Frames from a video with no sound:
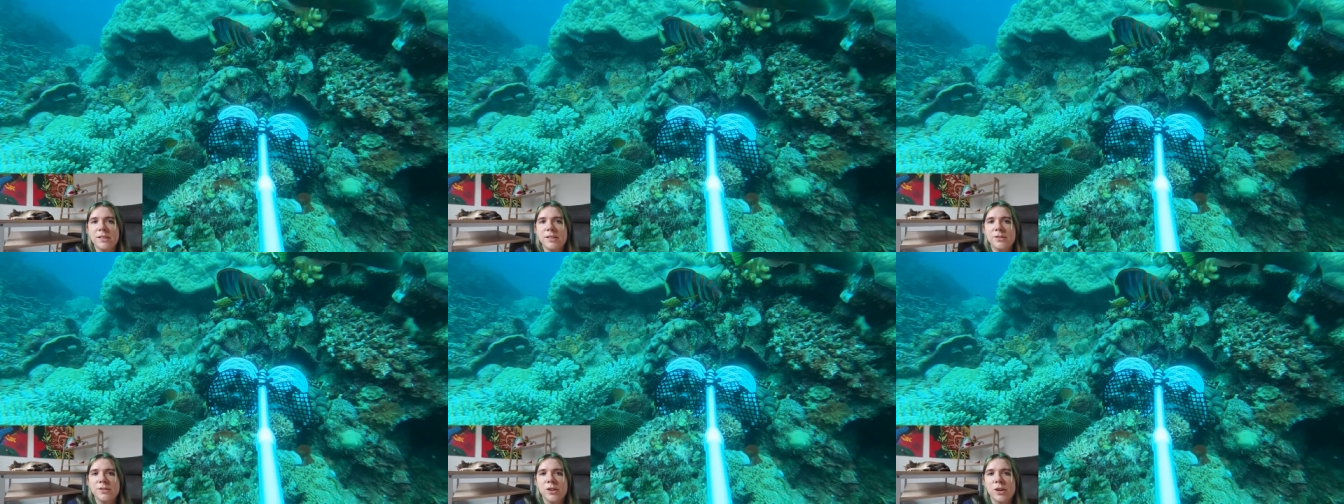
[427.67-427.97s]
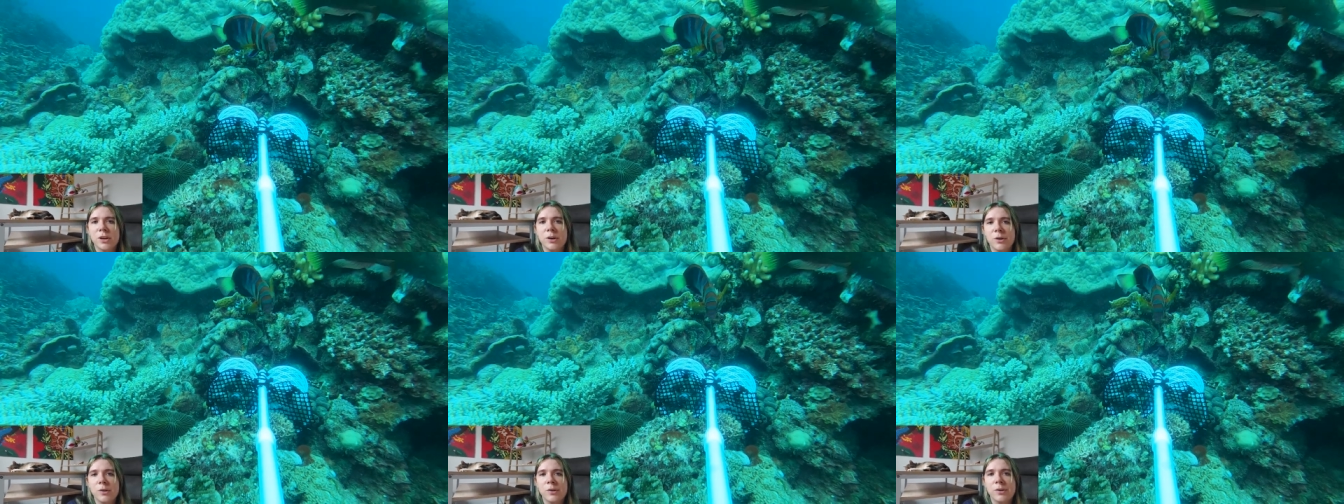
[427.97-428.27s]

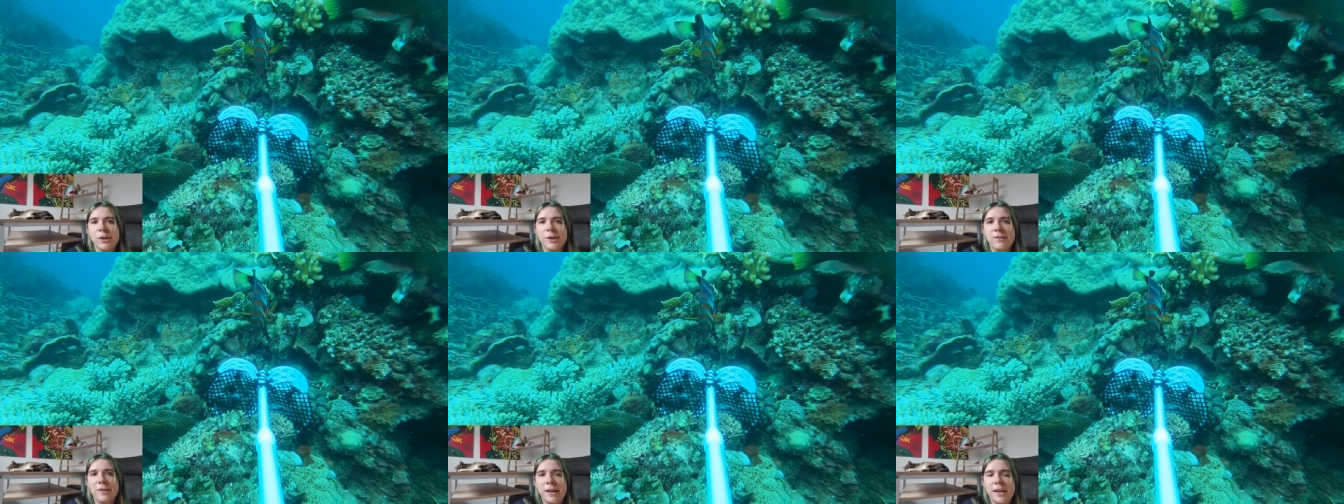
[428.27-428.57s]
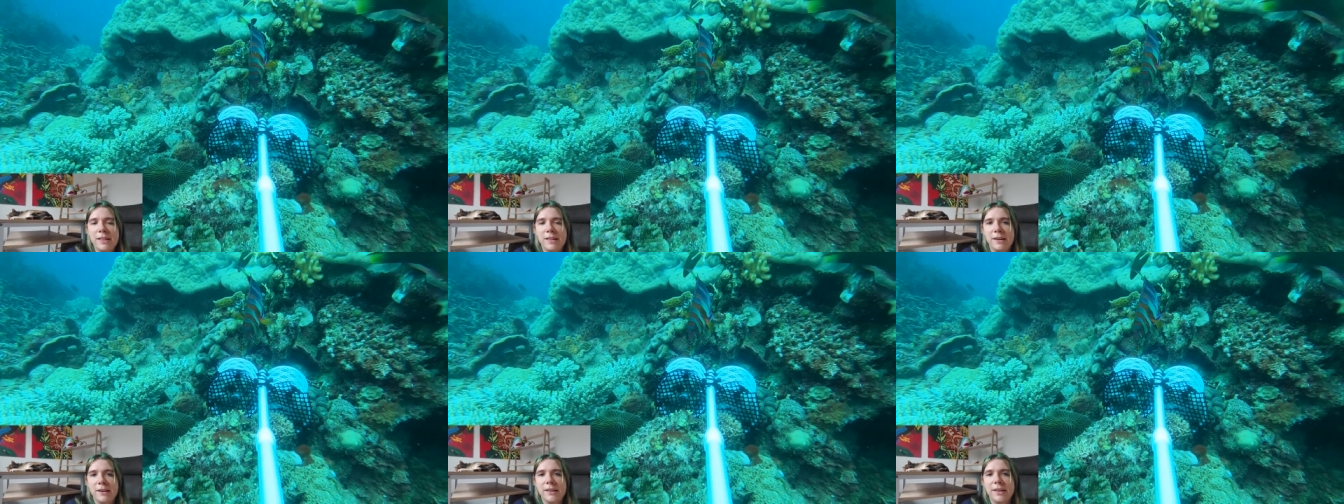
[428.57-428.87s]
so if
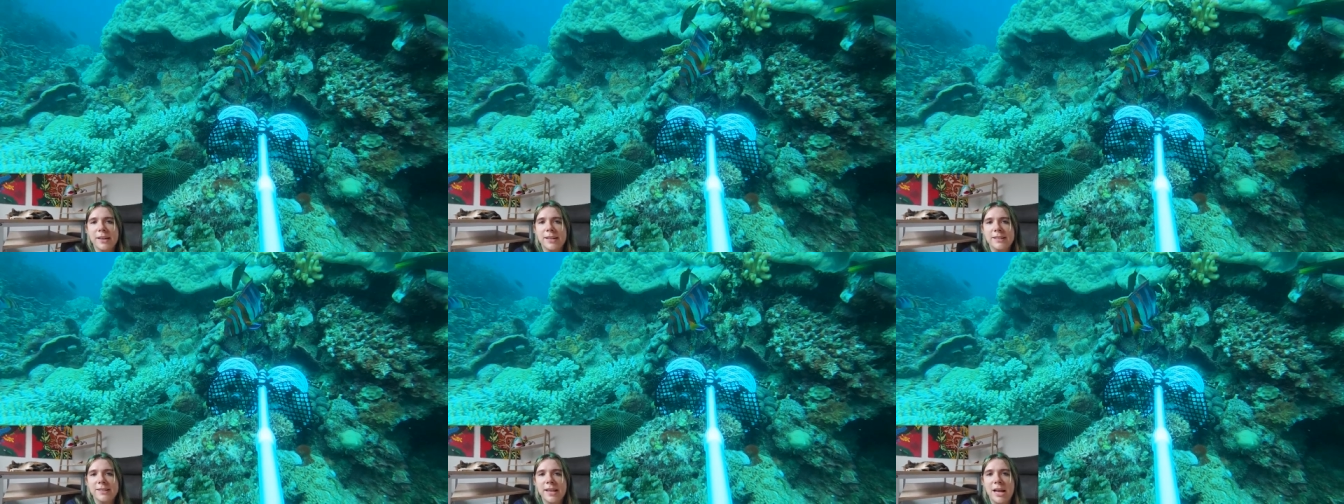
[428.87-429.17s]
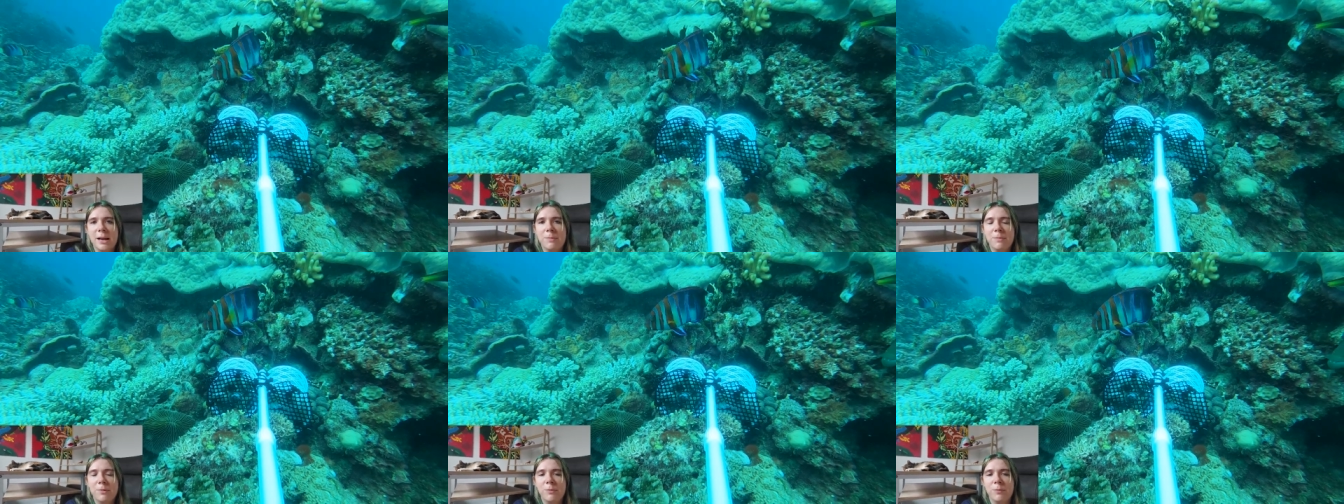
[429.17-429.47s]
anything does
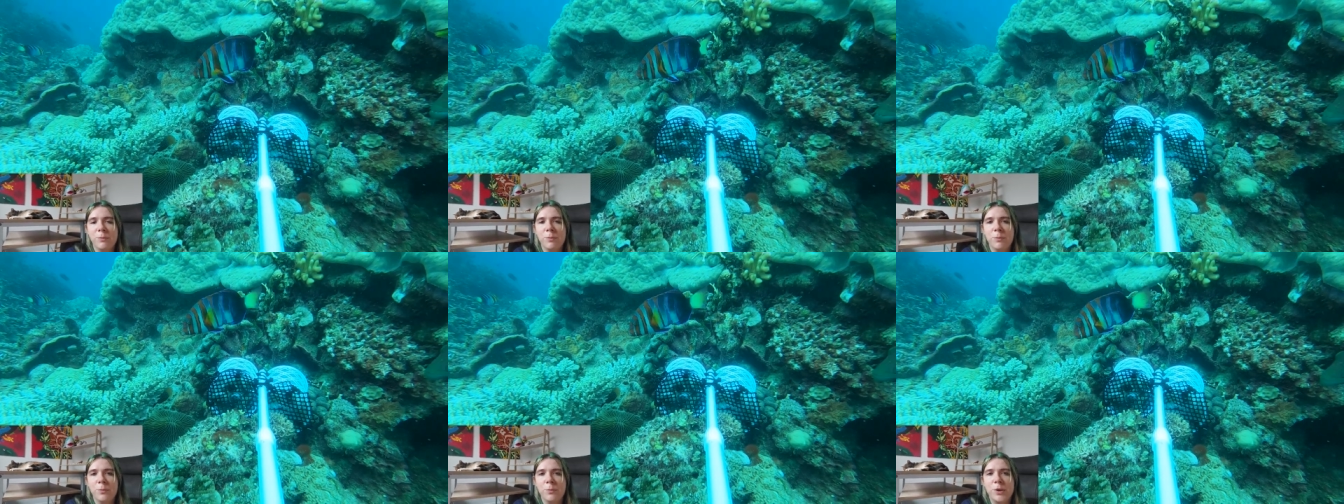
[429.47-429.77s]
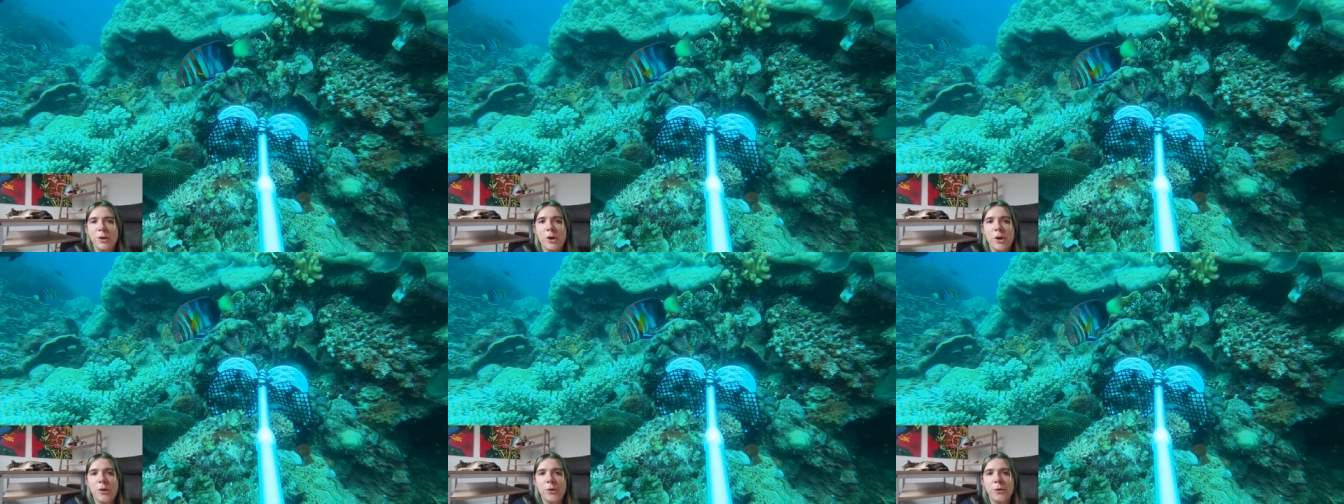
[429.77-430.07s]
happen
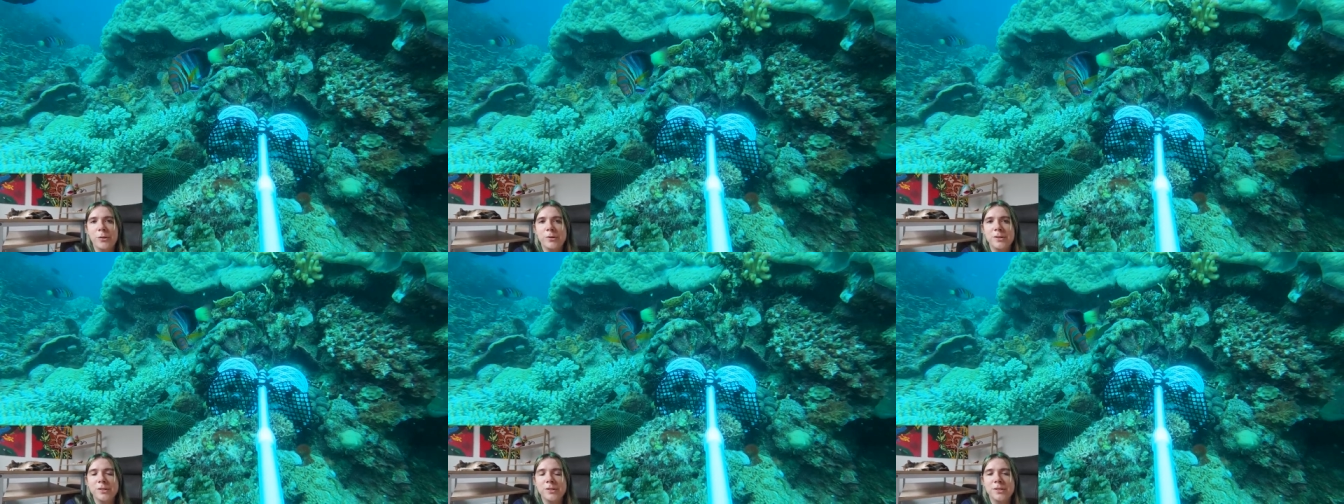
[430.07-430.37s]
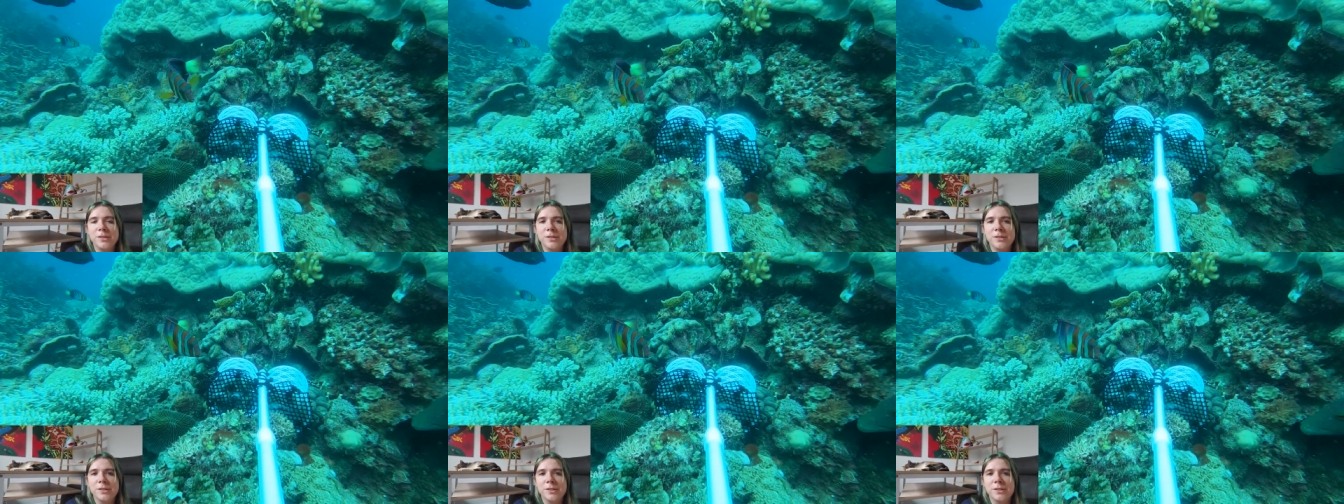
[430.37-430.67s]
we
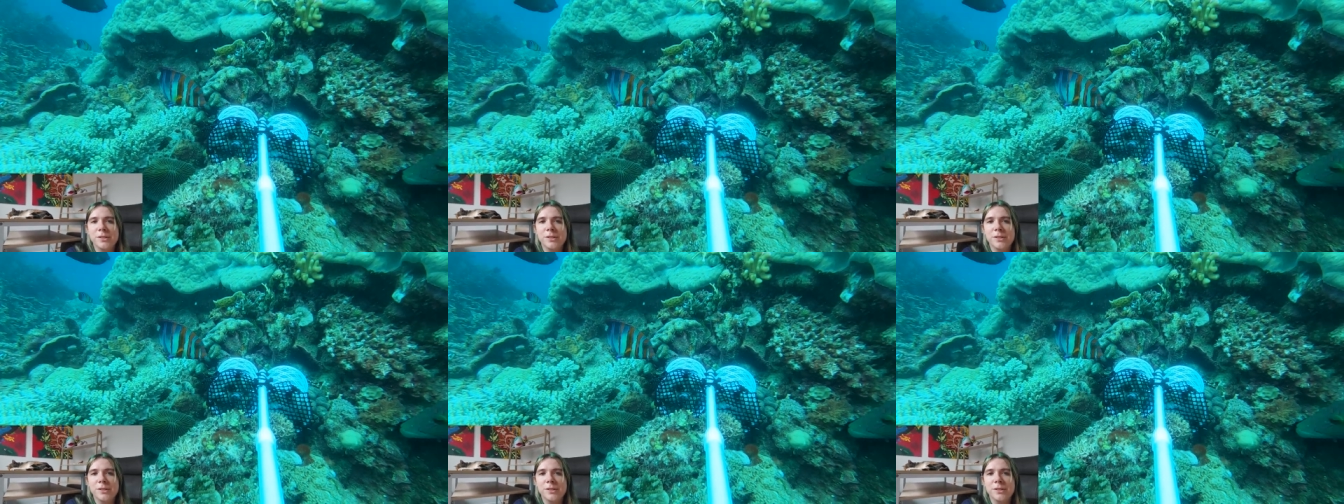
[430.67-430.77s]
don't